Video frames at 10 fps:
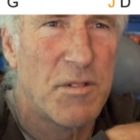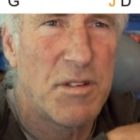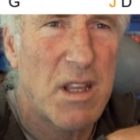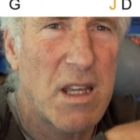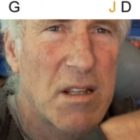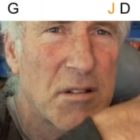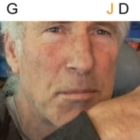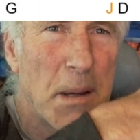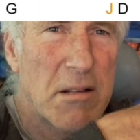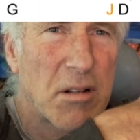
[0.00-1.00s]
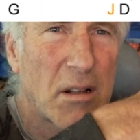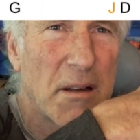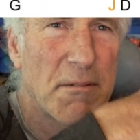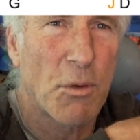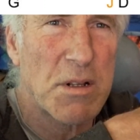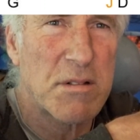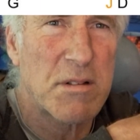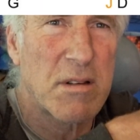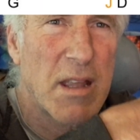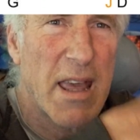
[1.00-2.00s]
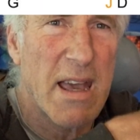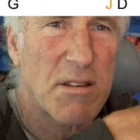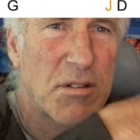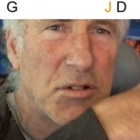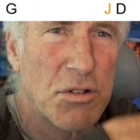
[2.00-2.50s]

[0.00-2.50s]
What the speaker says: Z is basically a voiced S.